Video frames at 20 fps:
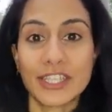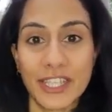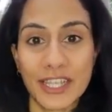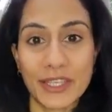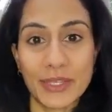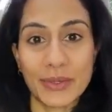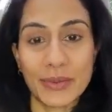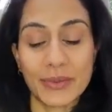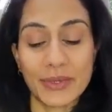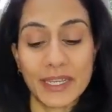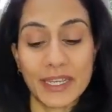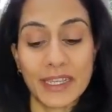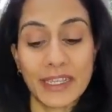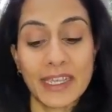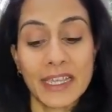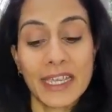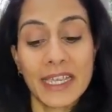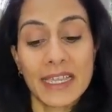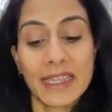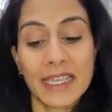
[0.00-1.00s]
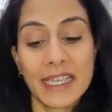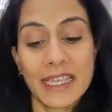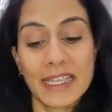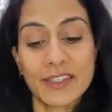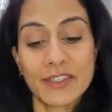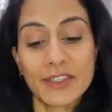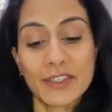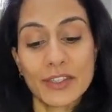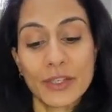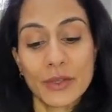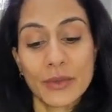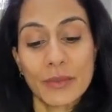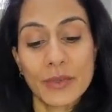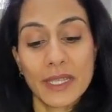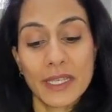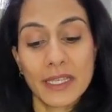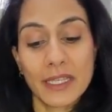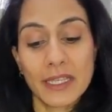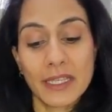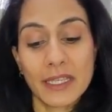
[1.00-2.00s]
January, there is so
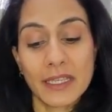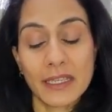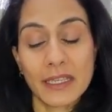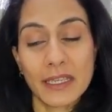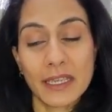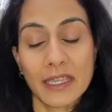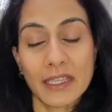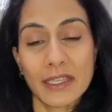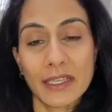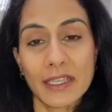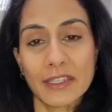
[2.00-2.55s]
many